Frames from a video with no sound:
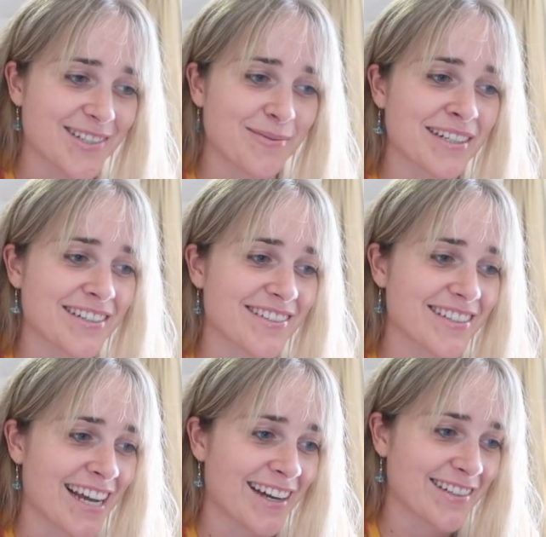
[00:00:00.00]
dwindle
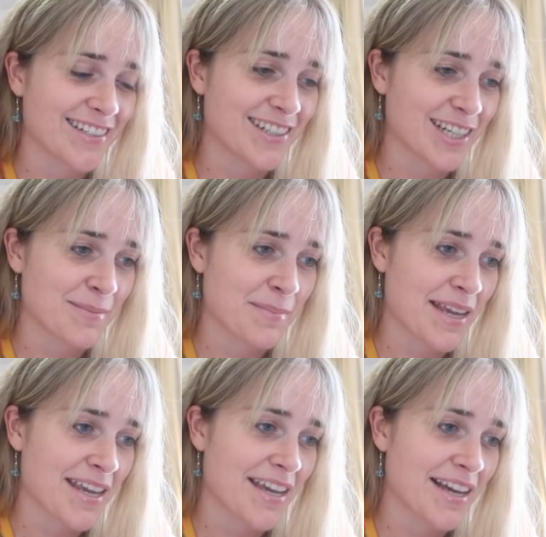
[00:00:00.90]
down to just
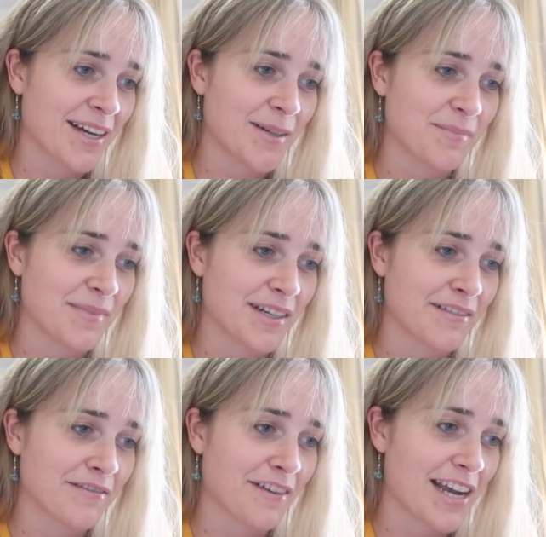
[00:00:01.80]
be a
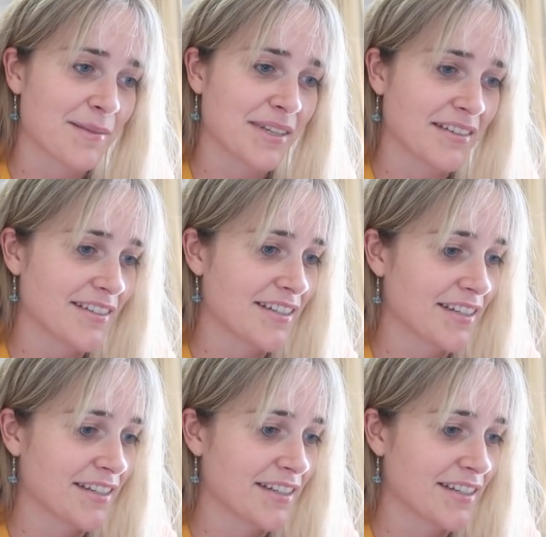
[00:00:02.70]
fragment.